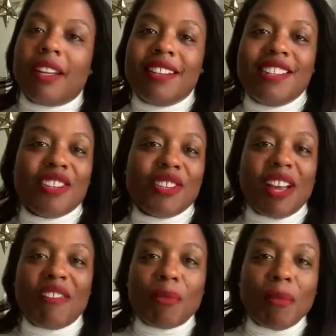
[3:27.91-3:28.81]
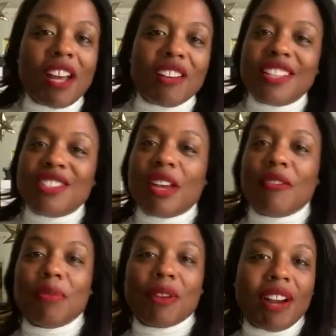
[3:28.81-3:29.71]
you have your moderates, you have
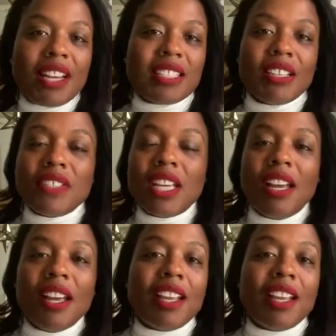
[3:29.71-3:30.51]
your progressives.